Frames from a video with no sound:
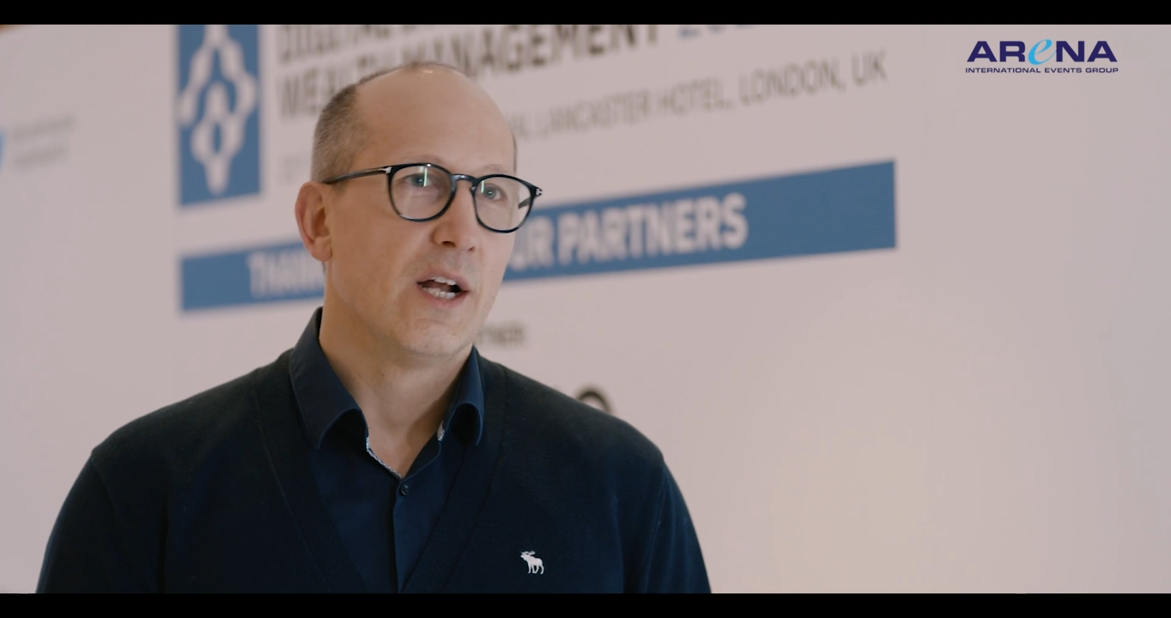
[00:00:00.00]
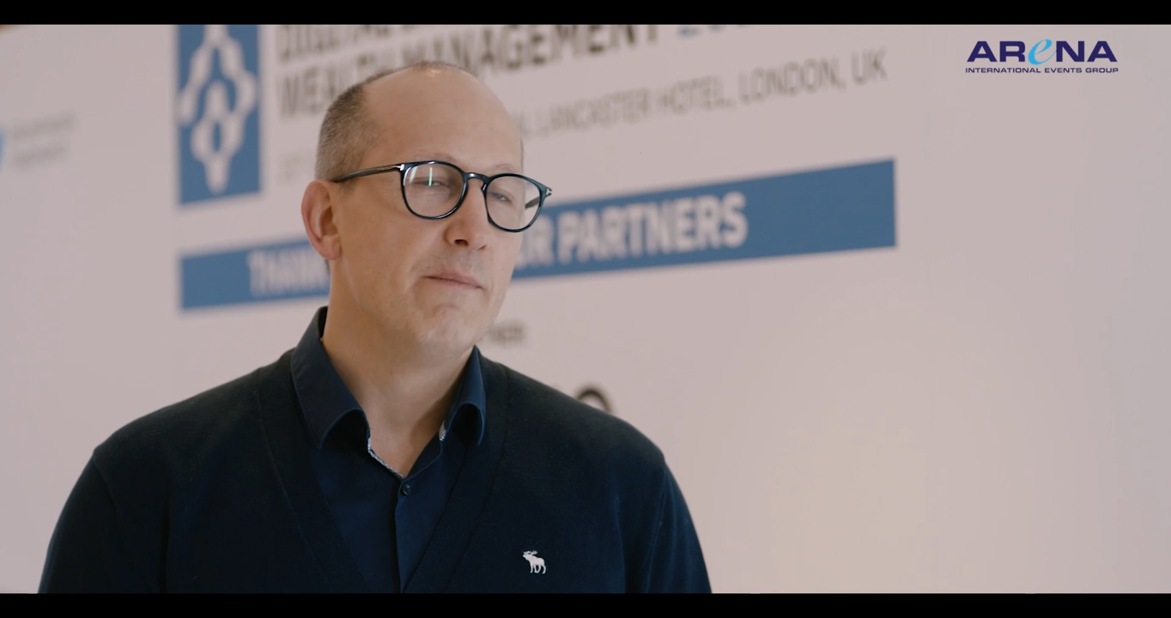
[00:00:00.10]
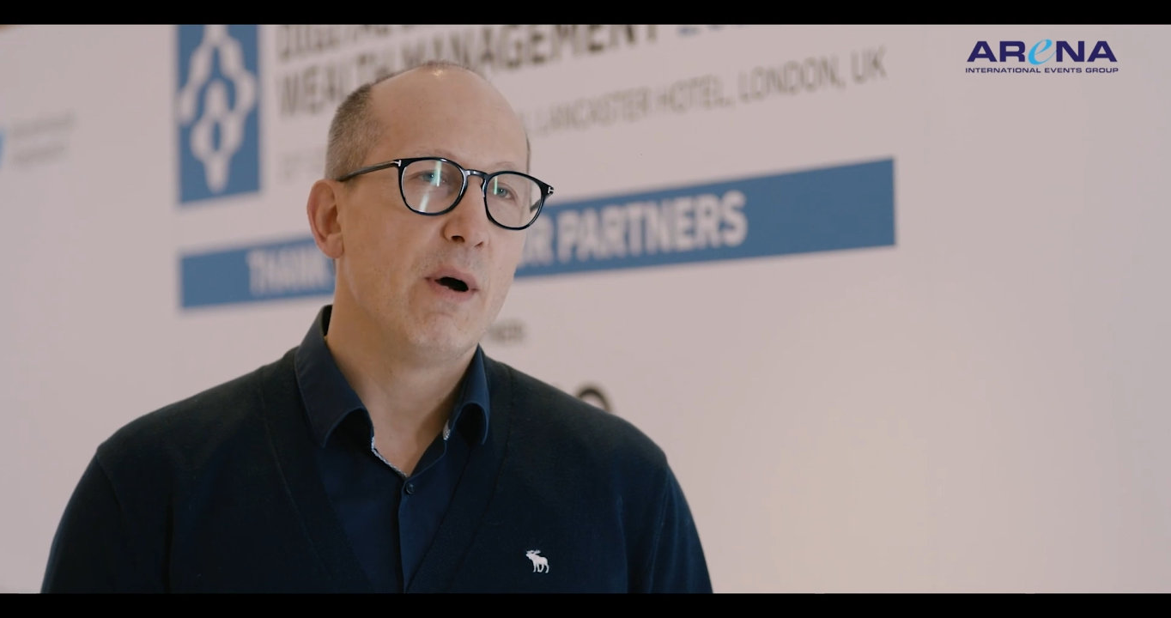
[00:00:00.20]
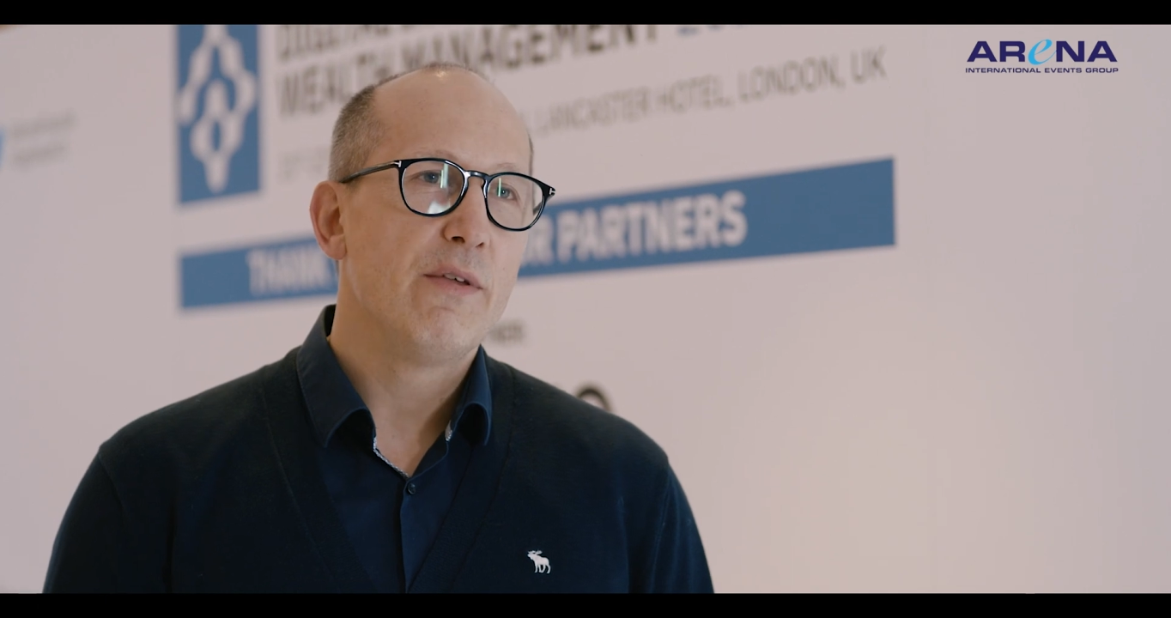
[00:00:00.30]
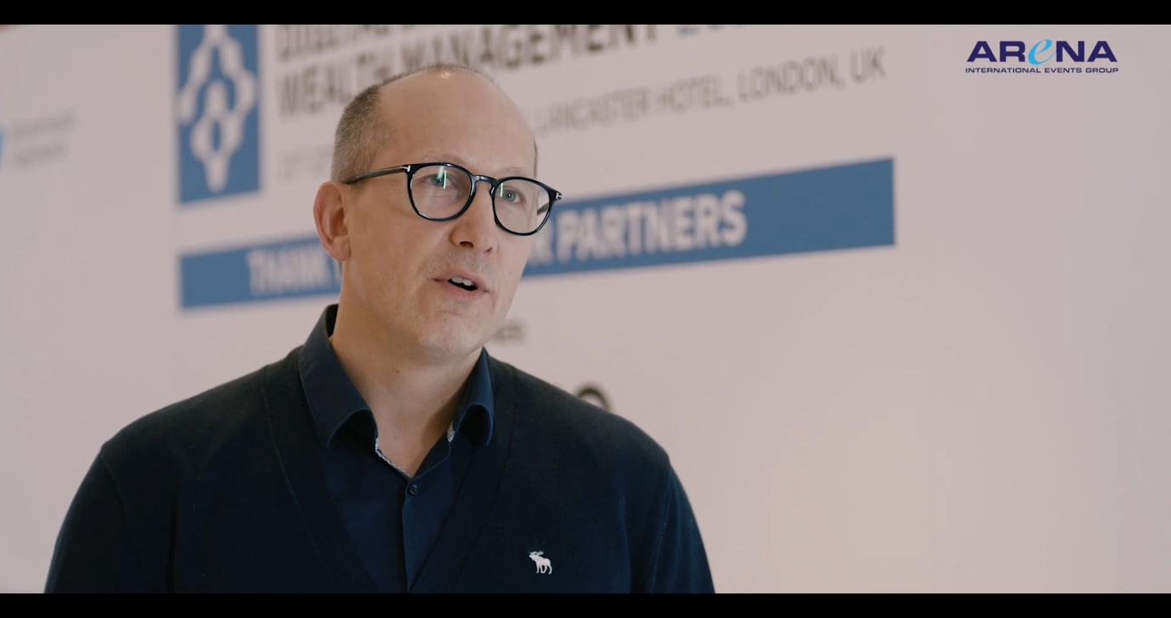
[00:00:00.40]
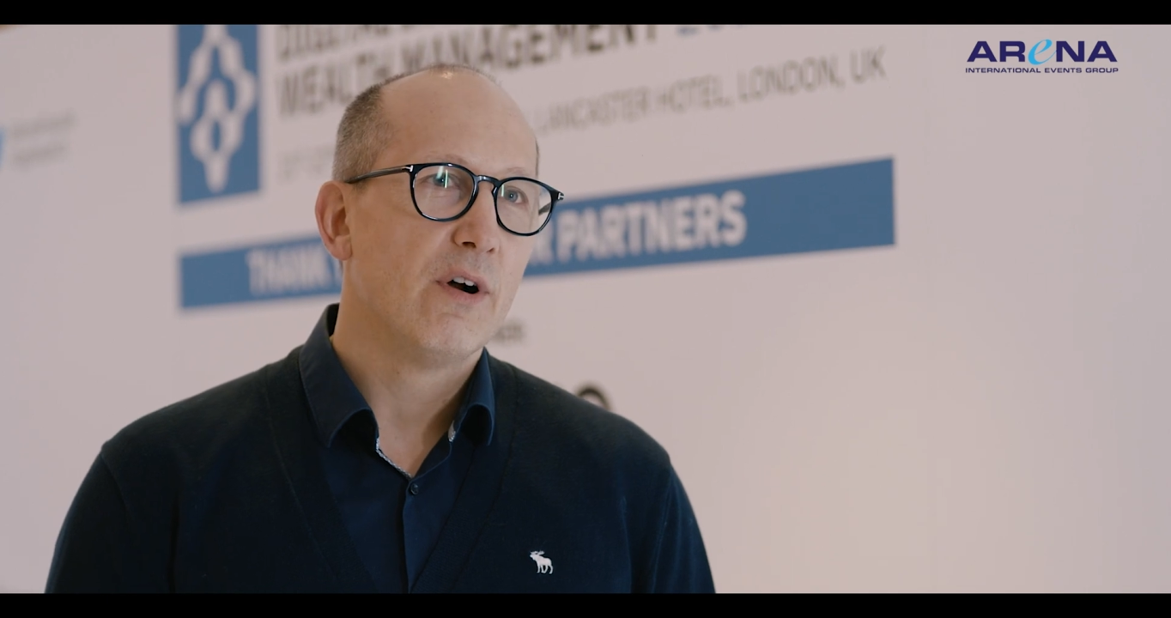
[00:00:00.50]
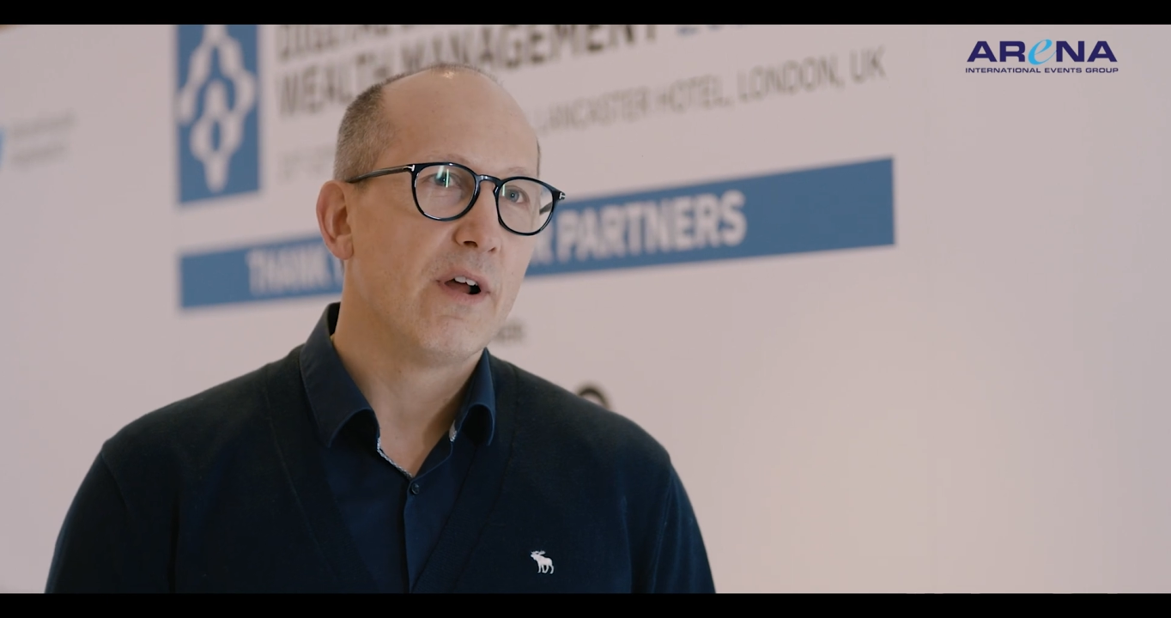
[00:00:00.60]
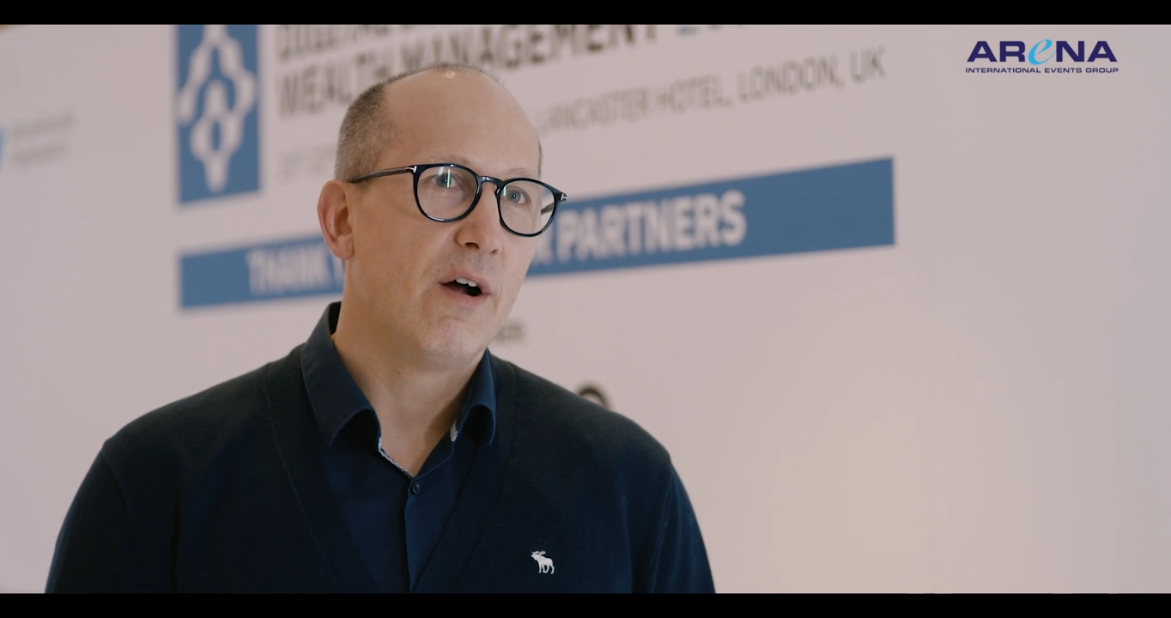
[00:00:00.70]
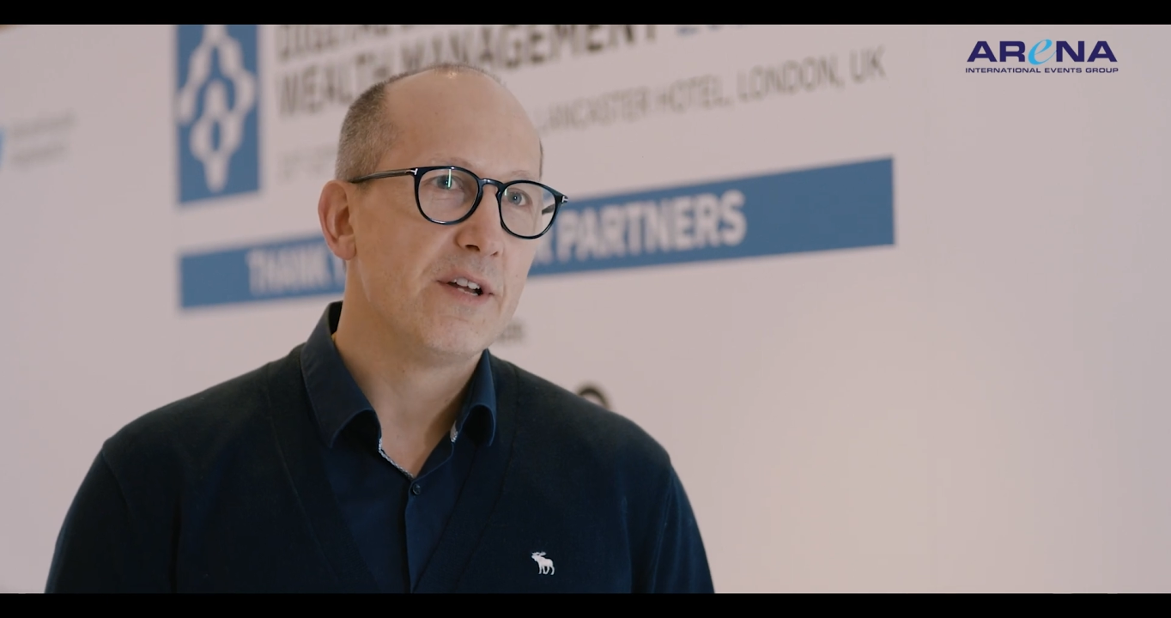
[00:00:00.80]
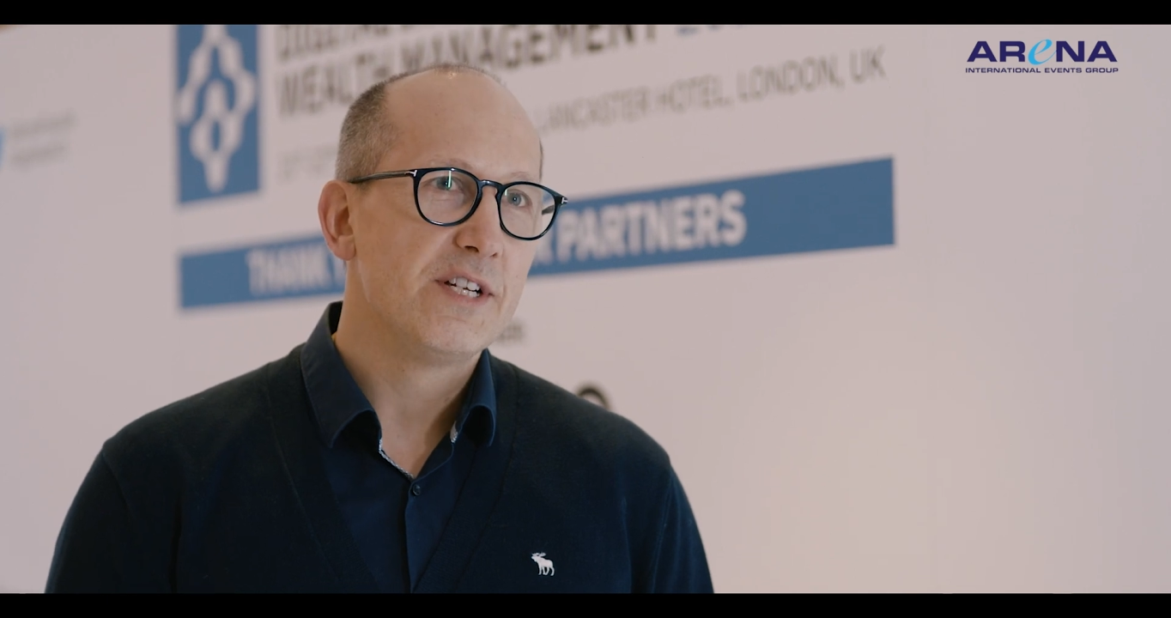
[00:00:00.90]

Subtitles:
Kind of both are on